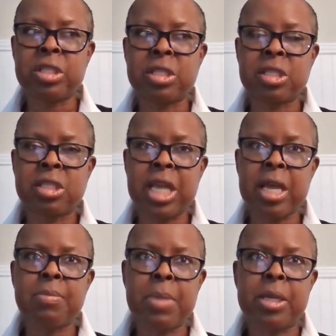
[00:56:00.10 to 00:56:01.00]
a
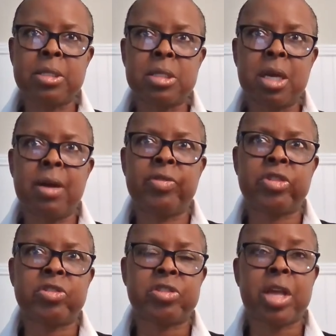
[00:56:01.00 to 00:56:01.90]
segment of
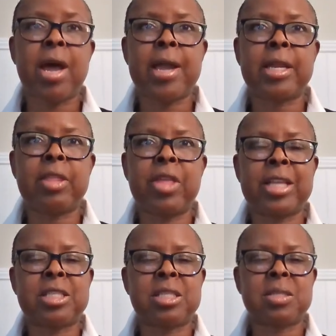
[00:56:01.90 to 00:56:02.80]
society
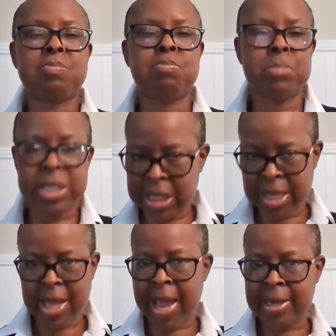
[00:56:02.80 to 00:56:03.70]
that's
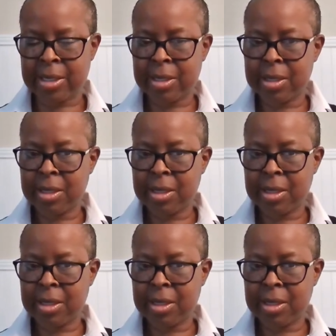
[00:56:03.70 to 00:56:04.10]
missing that,